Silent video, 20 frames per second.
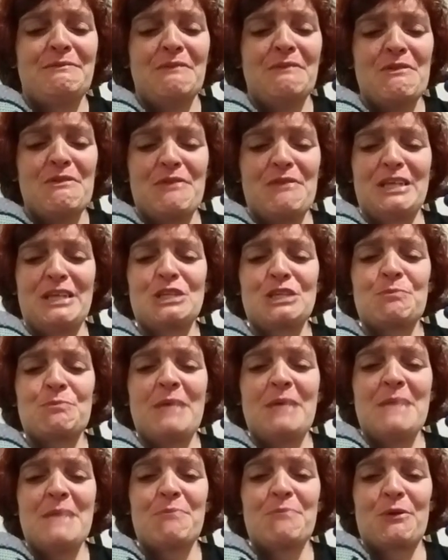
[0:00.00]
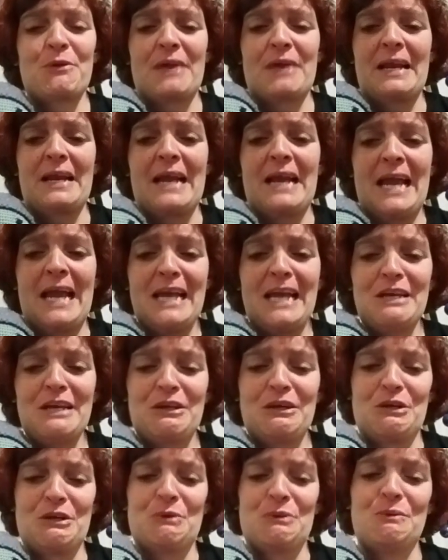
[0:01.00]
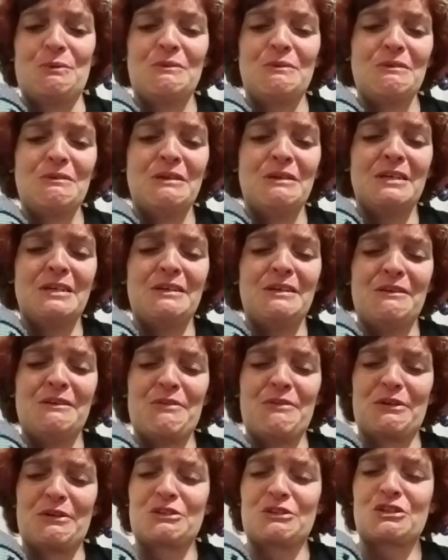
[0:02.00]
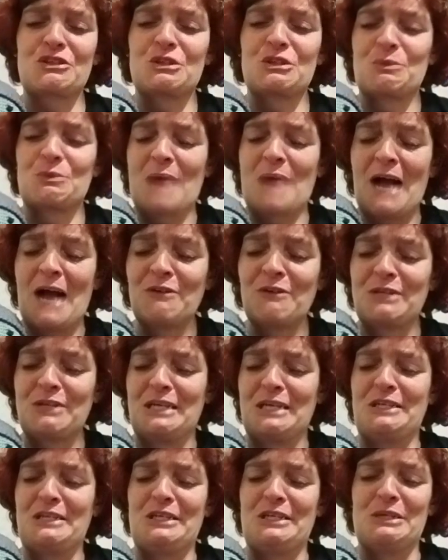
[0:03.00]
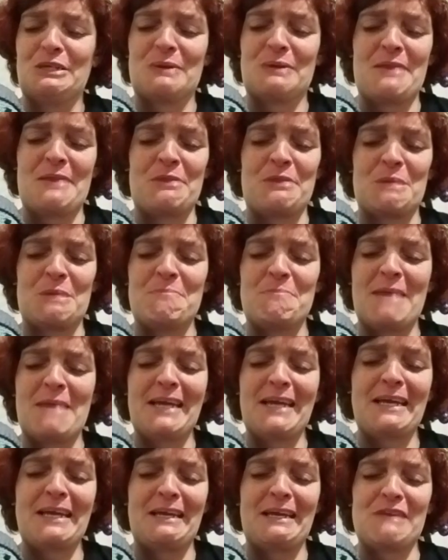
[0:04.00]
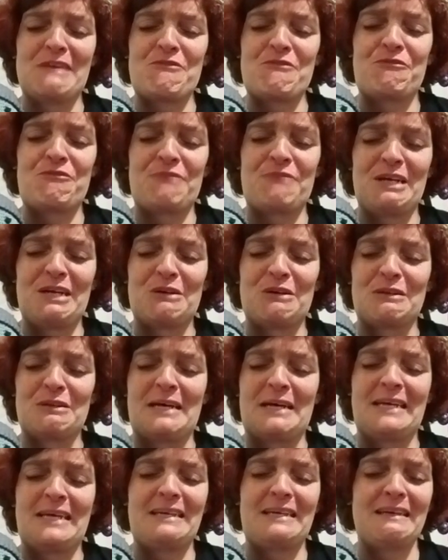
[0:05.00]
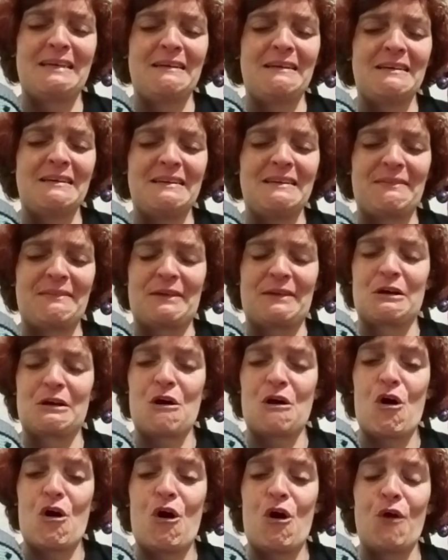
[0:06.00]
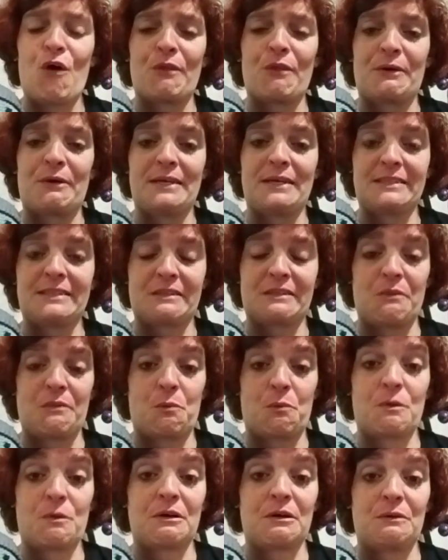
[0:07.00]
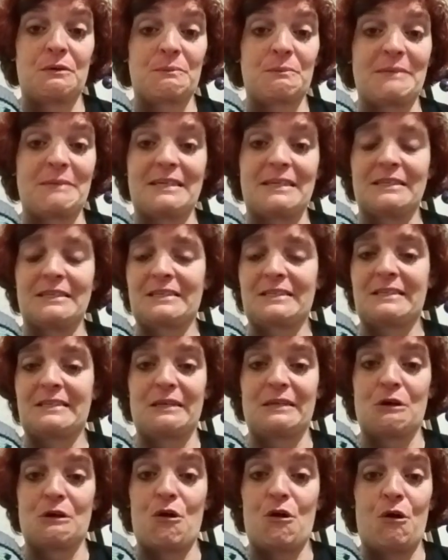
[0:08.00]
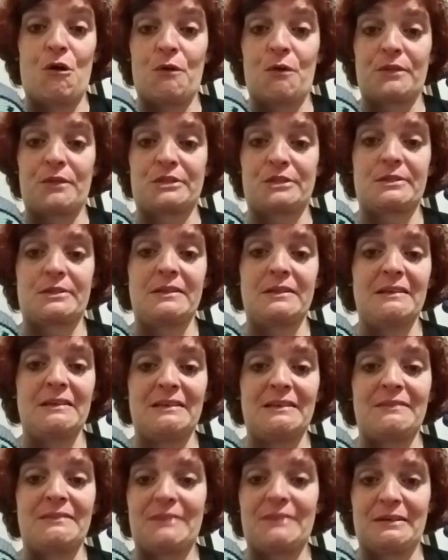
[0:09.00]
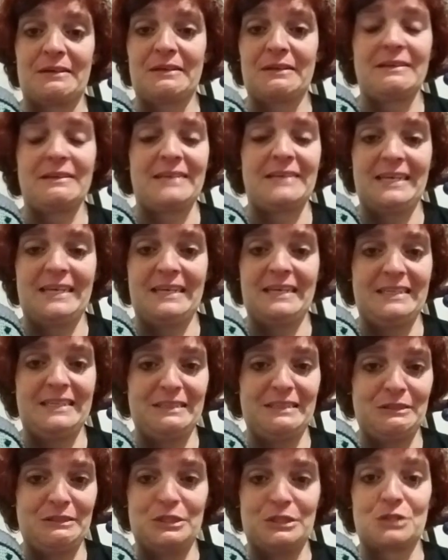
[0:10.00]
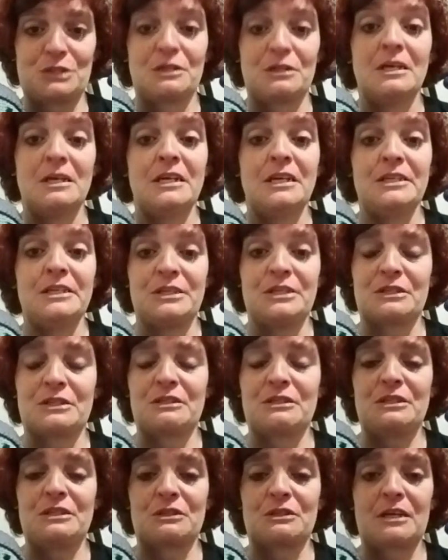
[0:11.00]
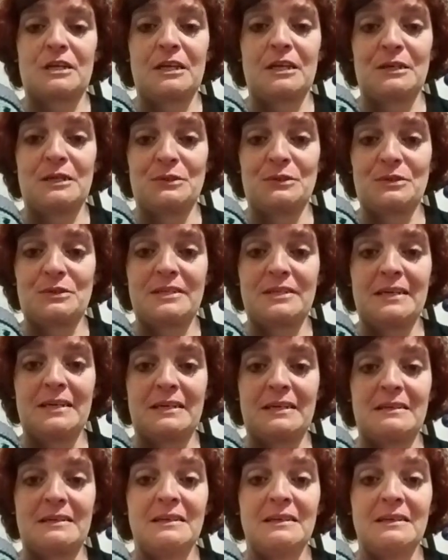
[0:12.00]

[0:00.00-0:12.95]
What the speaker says: these people that hate you, they're surrounding you and they're making it feel like they're all there is in the world because they're all that's they're, you're closed in.